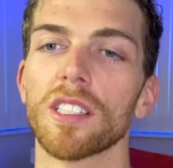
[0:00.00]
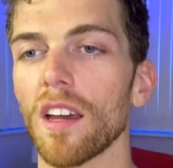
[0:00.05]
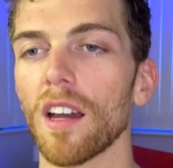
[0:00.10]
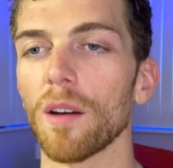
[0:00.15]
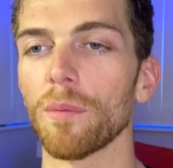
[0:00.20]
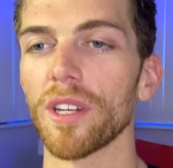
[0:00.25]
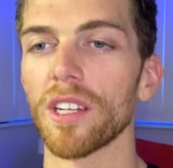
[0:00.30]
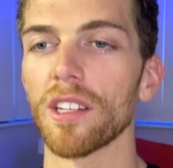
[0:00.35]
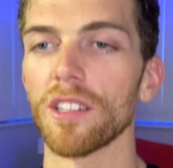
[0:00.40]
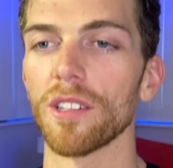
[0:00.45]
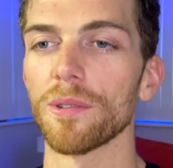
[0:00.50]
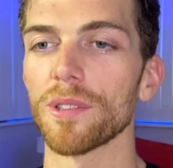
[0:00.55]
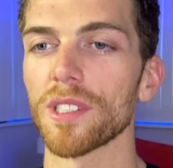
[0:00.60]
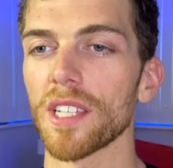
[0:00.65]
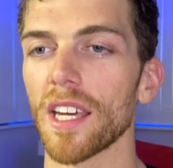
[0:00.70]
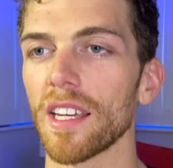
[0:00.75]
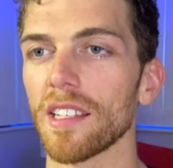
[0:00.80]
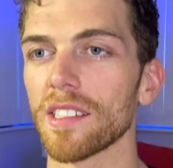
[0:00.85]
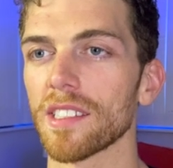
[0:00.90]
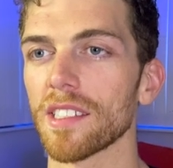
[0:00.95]
And we can use
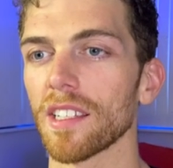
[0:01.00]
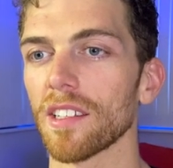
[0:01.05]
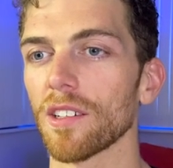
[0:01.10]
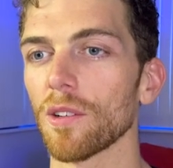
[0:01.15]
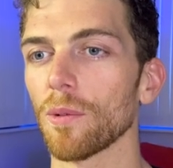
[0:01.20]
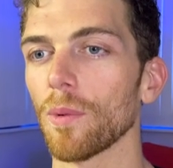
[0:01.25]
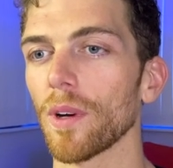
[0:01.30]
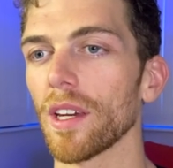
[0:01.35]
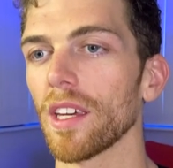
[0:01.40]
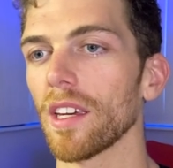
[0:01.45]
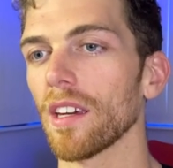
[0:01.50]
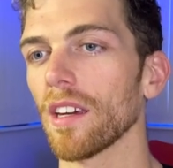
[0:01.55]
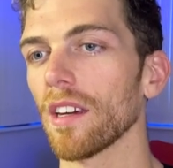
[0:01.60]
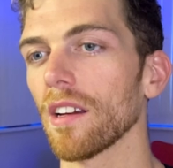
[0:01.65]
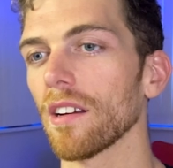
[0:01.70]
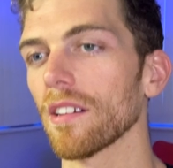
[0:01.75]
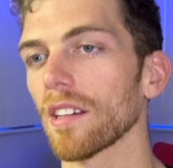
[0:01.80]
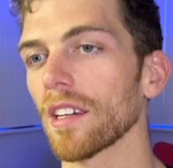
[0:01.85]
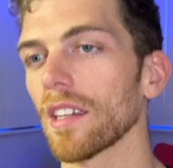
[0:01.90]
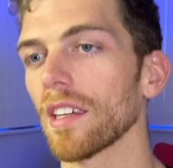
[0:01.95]
async await
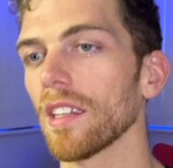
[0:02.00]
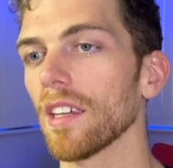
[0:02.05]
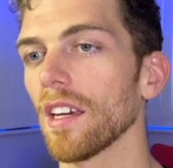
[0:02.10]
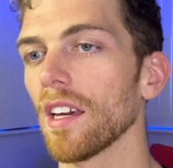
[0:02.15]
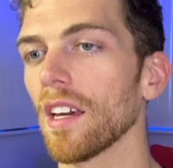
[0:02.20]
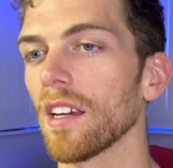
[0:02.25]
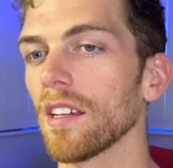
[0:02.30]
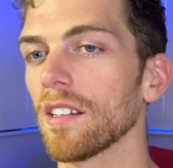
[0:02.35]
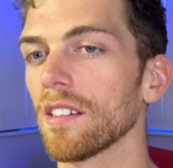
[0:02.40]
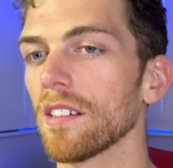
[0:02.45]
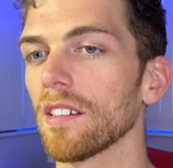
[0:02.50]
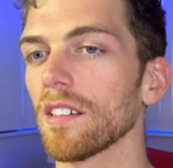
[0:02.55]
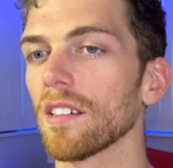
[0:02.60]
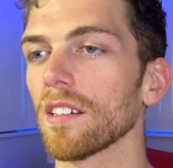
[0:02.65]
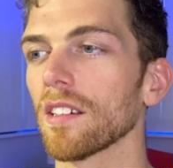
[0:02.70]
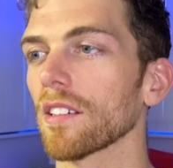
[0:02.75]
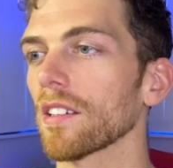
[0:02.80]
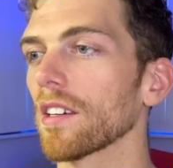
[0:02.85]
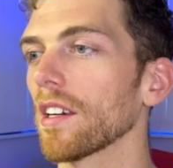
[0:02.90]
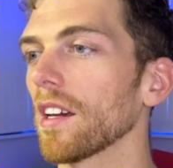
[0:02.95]
here again.
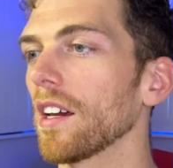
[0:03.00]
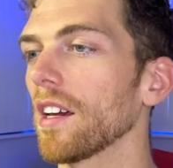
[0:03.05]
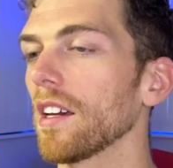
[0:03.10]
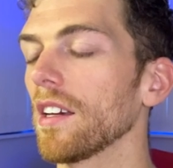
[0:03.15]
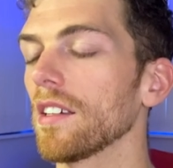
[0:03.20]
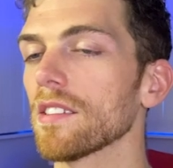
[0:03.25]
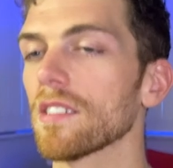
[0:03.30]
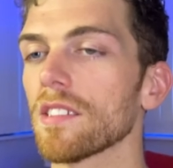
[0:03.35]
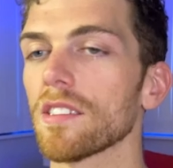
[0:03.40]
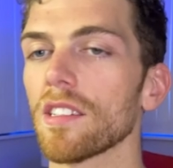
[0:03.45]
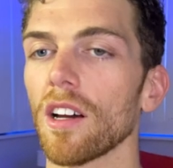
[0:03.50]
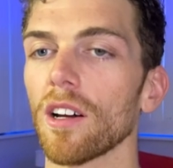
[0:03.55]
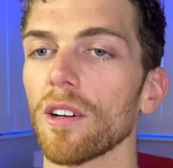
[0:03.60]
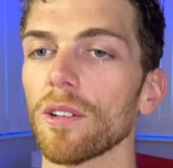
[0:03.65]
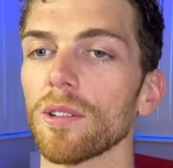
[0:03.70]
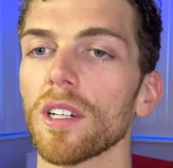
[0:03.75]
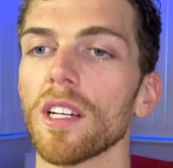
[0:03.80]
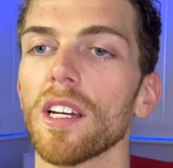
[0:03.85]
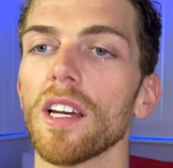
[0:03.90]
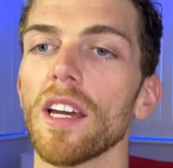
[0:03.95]
Okay,
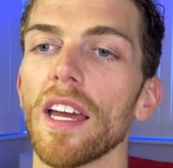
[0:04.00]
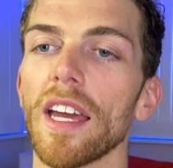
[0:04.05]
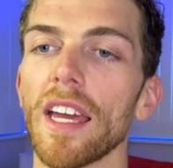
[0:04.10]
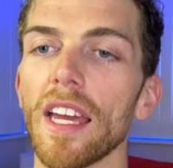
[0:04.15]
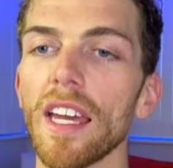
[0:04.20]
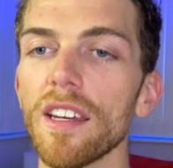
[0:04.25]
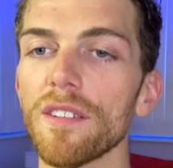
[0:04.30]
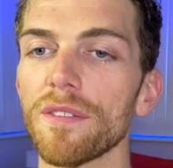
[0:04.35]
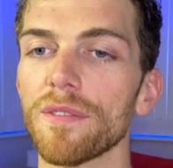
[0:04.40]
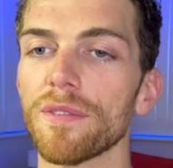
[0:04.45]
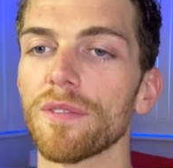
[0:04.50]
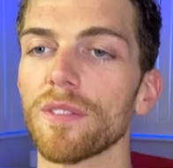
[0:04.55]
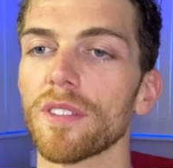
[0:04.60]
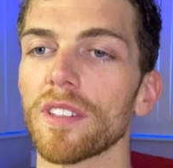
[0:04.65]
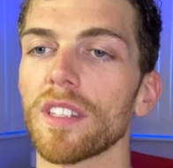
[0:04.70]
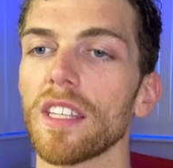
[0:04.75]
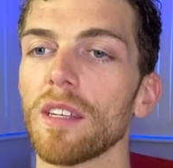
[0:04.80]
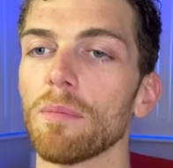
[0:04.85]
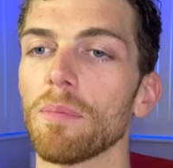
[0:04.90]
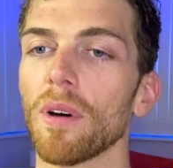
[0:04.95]
so if
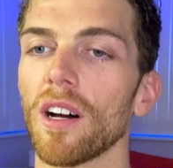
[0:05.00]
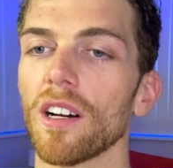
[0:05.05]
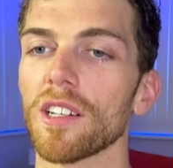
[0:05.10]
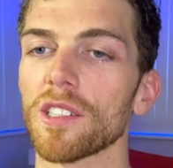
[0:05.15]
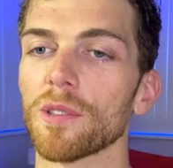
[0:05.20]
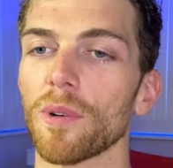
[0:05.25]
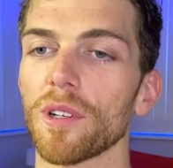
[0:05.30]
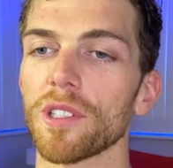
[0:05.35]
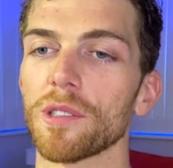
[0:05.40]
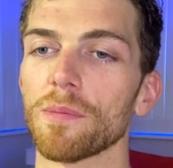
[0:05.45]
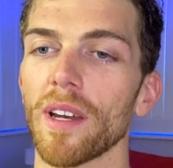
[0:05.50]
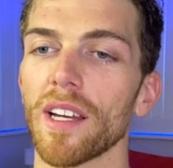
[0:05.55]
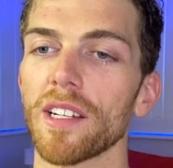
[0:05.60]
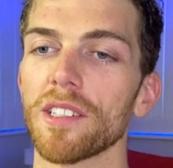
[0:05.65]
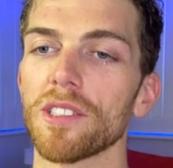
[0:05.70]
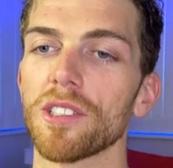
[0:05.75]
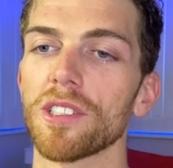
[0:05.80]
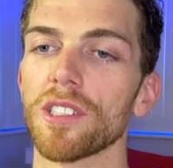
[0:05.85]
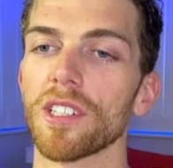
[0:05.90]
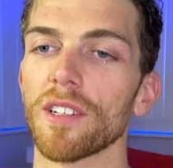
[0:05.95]
the passwords
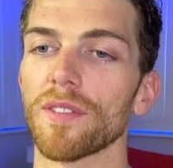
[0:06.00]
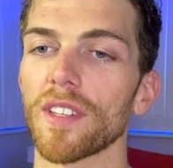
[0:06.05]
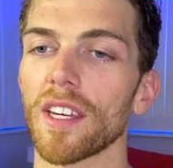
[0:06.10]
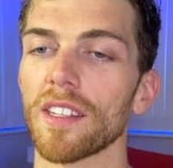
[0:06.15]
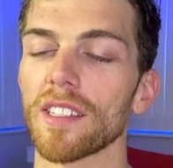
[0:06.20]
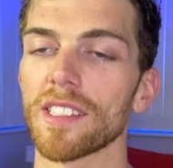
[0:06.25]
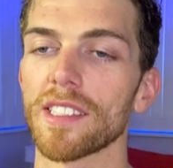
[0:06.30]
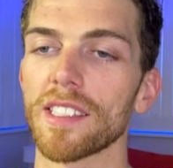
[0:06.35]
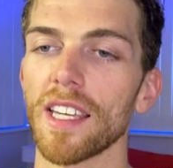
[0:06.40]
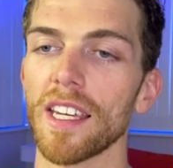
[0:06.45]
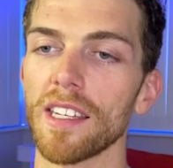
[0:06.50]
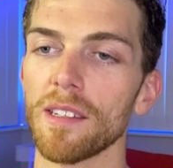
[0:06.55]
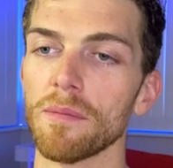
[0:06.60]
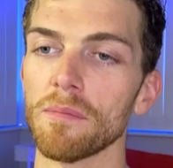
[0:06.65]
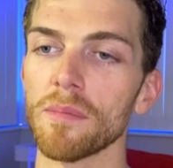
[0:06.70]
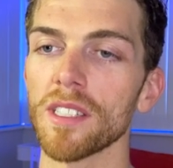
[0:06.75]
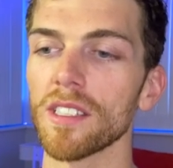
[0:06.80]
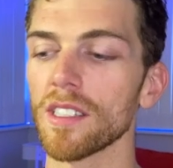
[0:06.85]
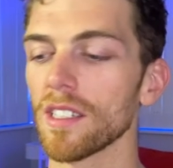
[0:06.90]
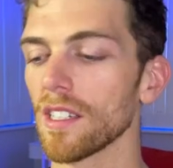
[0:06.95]
match, if they're the
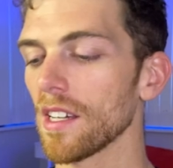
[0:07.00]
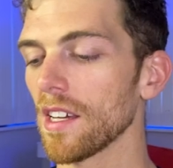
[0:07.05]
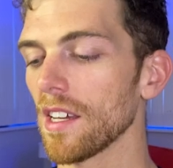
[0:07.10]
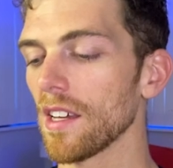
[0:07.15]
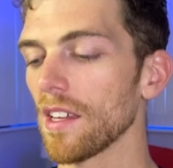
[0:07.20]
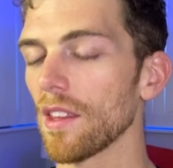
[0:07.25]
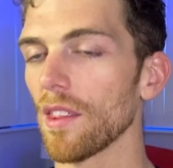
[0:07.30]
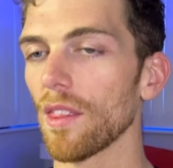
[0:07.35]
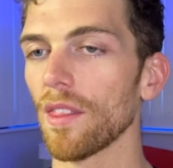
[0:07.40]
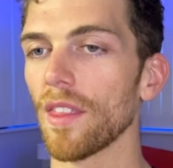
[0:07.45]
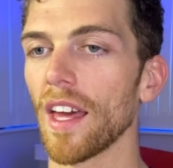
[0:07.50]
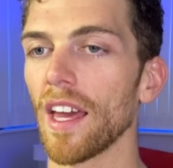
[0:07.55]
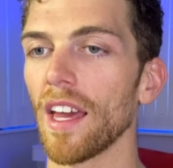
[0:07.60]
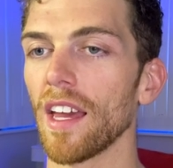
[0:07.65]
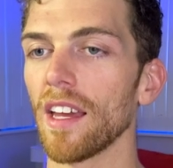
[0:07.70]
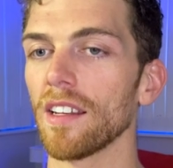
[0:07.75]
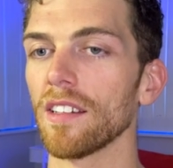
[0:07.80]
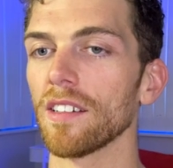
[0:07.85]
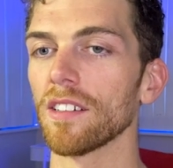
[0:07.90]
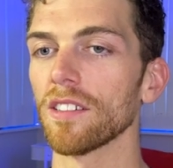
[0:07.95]
same,
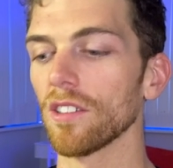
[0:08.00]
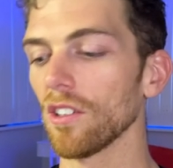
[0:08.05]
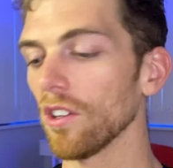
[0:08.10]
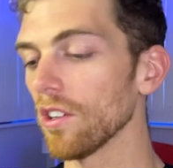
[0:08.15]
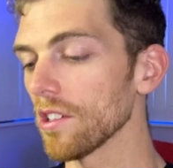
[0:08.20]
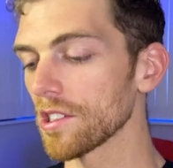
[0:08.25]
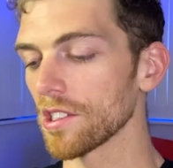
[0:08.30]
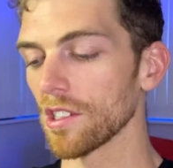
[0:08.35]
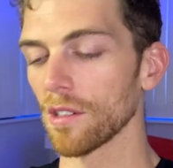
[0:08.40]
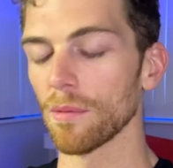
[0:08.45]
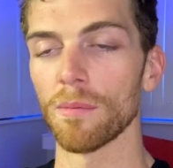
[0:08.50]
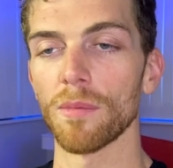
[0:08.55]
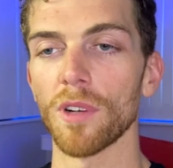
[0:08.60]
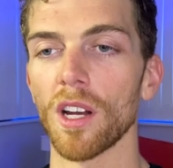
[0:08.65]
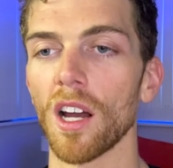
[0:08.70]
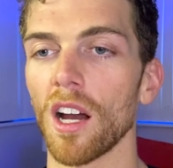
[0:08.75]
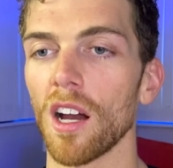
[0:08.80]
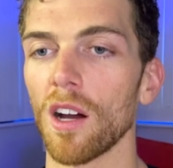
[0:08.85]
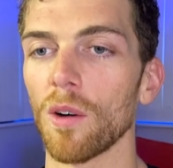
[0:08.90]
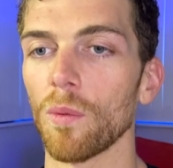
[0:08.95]
then awesome.
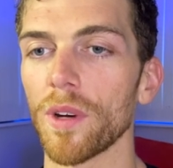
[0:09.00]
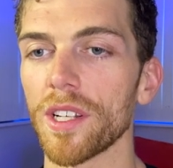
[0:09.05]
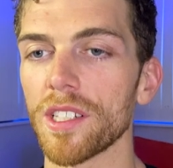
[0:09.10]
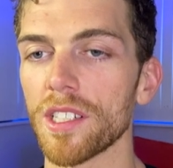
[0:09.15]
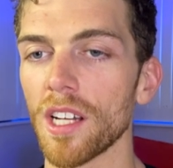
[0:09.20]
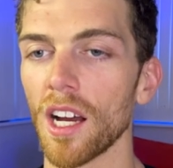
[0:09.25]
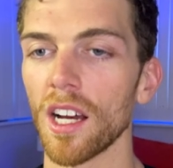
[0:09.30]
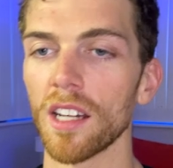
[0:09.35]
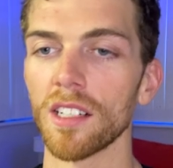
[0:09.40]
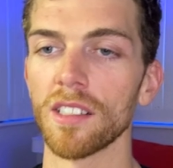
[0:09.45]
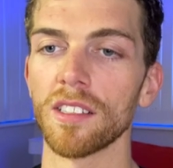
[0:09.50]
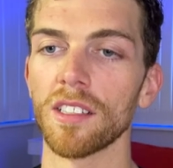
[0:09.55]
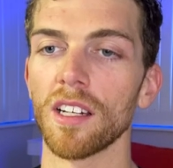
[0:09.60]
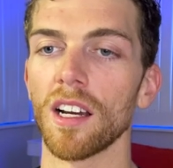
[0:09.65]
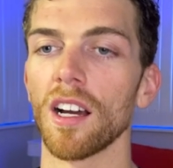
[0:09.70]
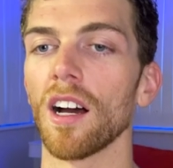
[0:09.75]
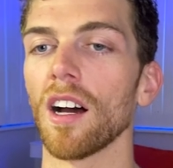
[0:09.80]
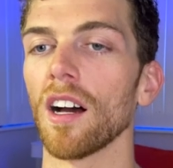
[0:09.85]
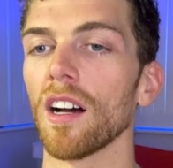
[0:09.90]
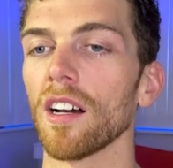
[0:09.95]
We're done.
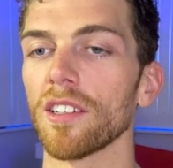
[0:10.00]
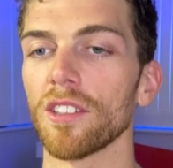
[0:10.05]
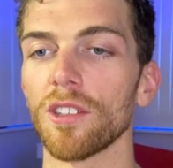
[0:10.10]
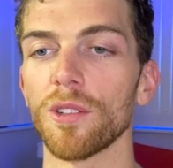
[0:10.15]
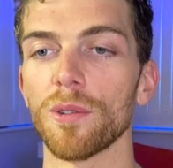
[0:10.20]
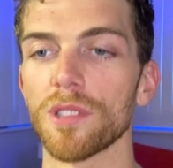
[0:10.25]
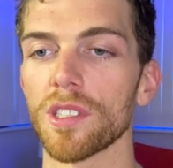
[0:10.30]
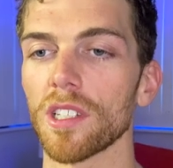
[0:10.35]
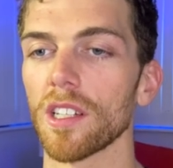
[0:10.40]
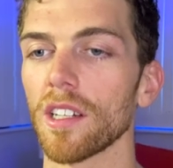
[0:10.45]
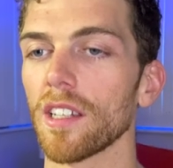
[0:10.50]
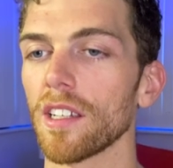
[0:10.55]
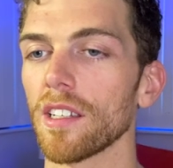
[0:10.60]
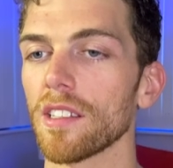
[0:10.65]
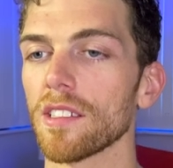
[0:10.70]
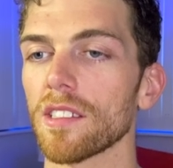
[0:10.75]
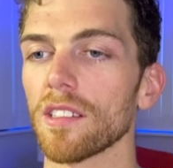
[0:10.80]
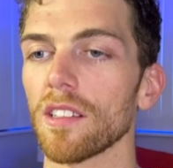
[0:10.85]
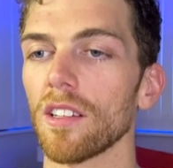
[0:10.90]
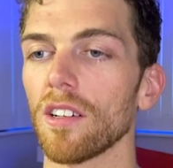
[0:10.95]
User
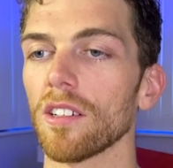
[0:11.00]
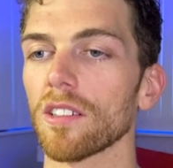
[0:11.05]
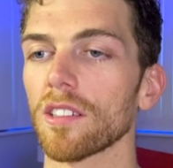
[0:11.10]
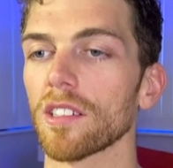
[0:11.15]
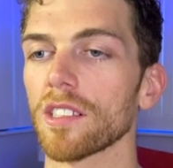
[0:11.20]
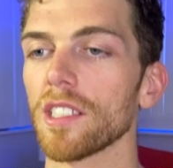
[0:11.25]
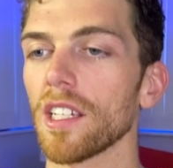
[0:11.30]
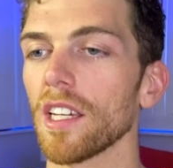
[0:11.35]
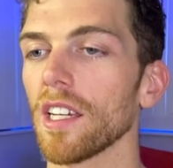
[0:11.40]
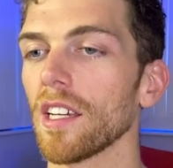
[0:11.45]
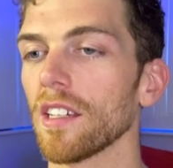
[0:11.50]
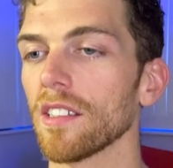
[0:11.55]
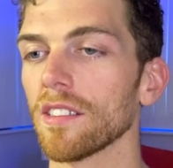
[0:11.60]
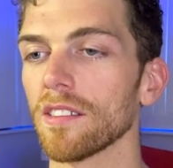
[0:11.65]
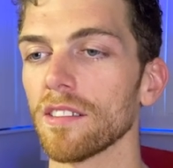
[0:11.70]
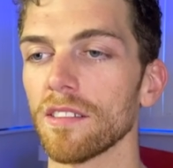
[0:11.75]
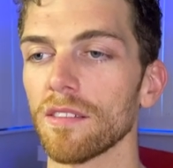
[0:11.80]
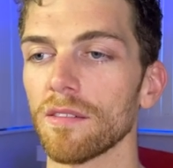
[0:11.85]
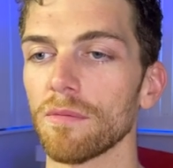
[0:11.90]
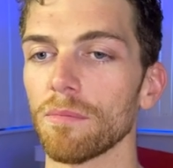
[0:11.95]
is logged
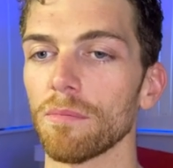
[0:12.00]
in.